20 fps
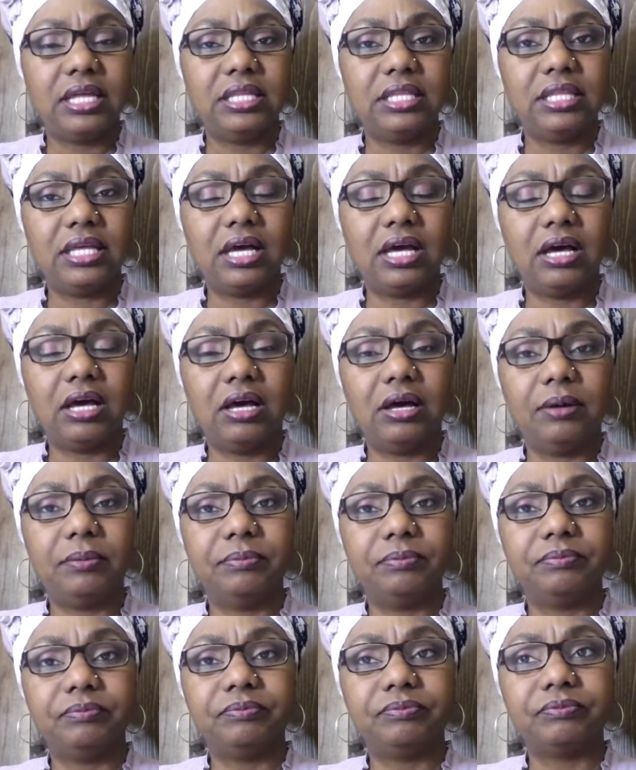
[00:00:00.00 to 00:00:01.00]

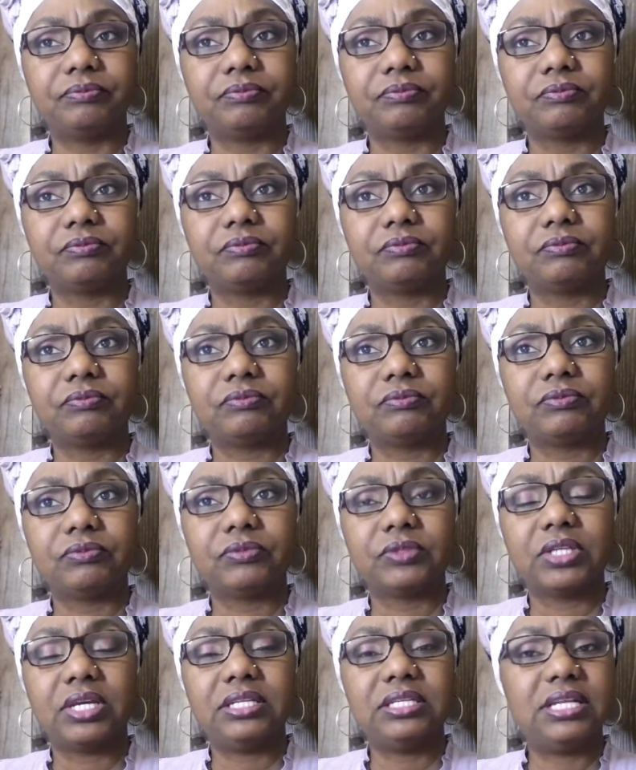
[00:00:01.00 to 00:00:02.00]

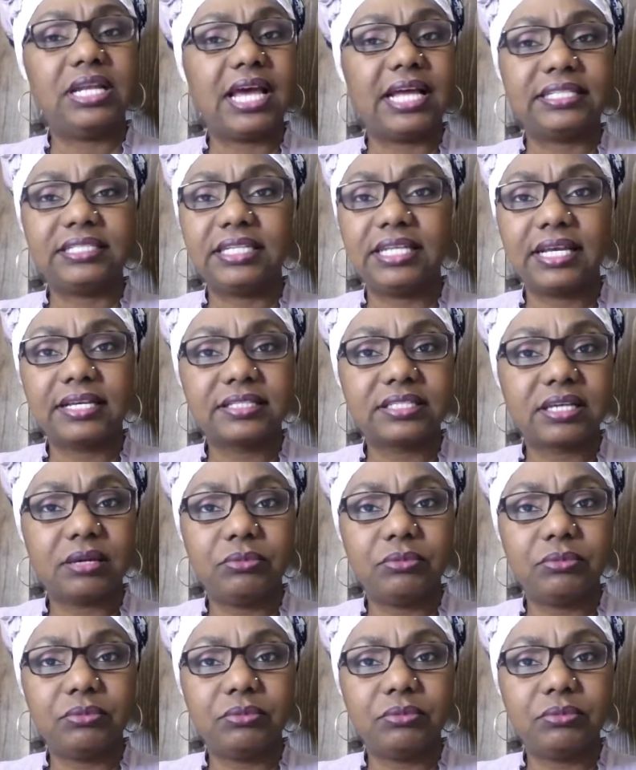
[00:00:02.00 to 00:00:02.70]
the Latinx